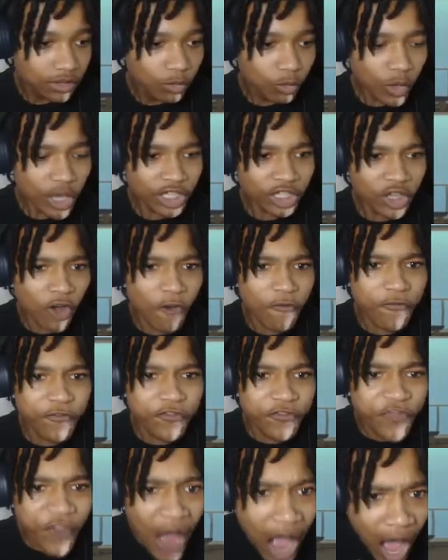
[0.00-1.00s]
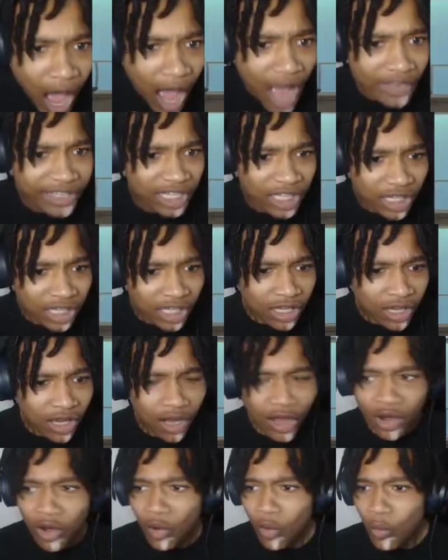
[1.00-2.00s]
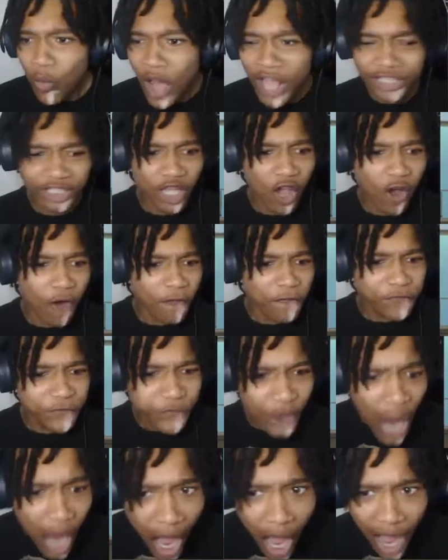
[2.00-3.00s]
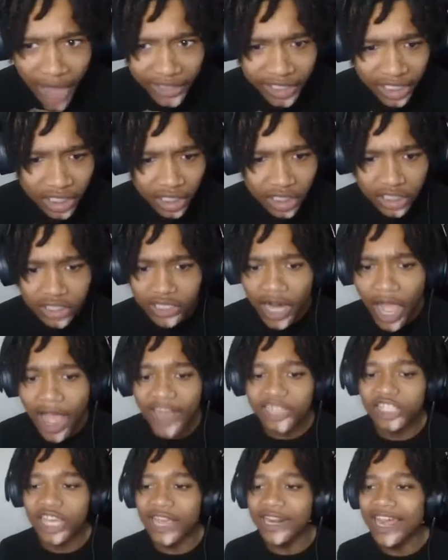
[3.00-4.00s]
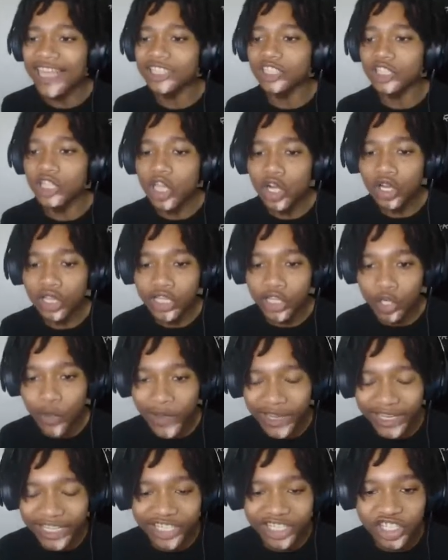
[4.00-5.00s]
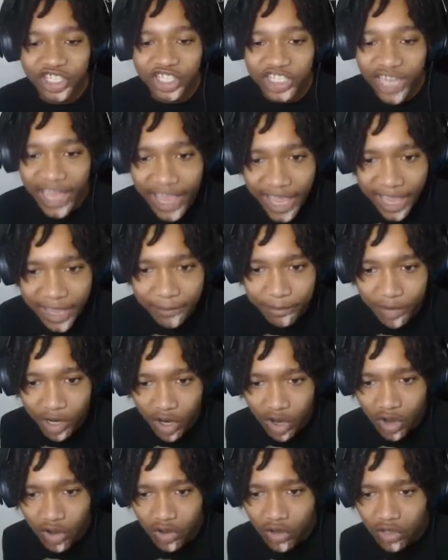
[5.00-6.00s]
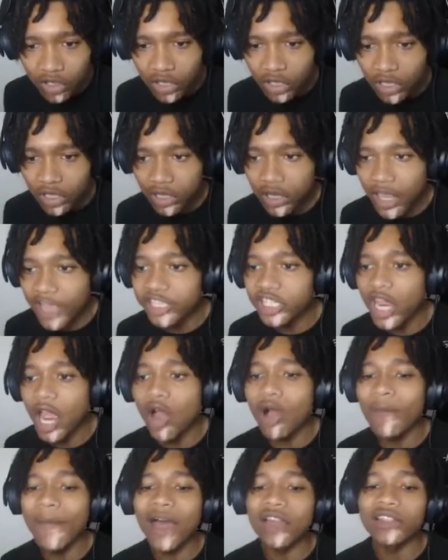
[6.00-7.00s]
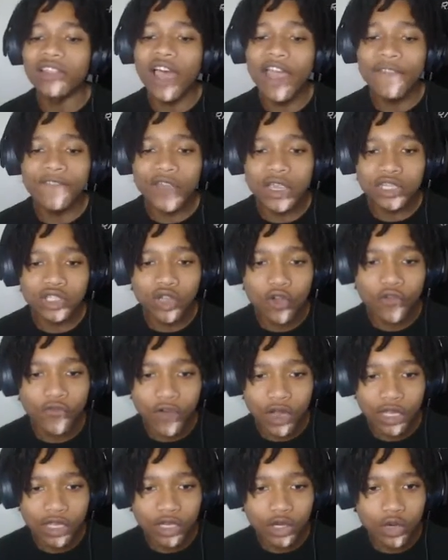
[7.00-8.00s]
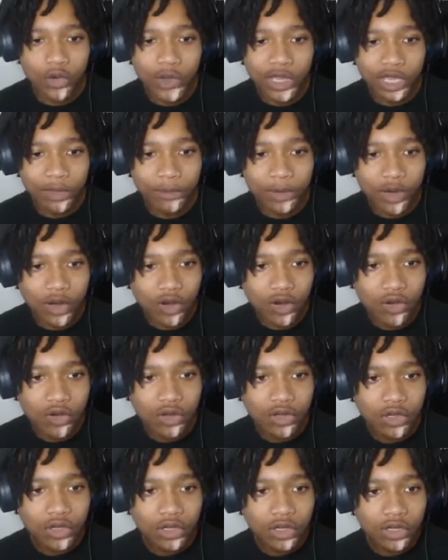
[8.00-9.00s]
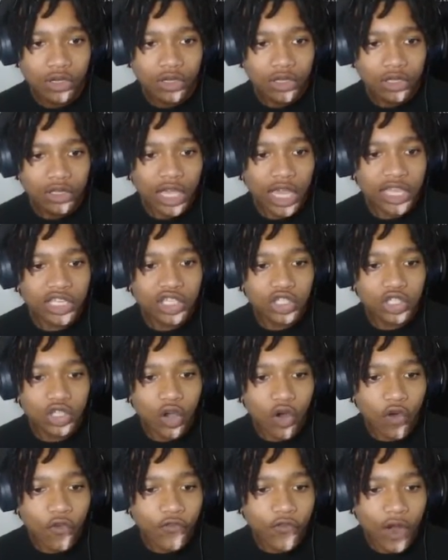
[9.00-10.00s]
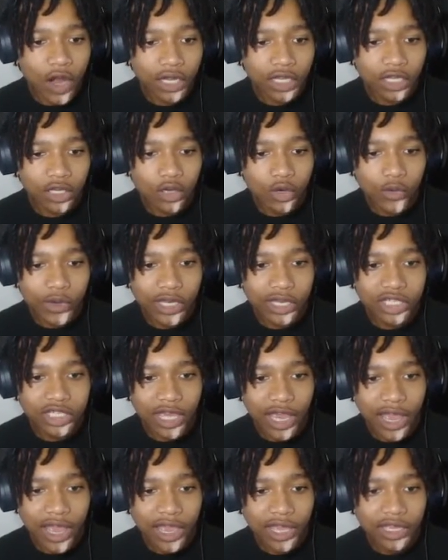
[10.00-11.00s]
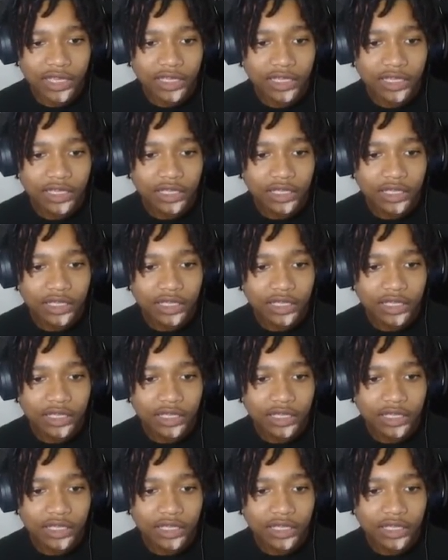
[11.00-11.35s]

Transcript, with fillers: What the fuck? What the fuck? Nah, child, that's literally quick as shit, bro. Like, Chad, on my life, that's so fucking quick, bro. That's so fucking quick, chat.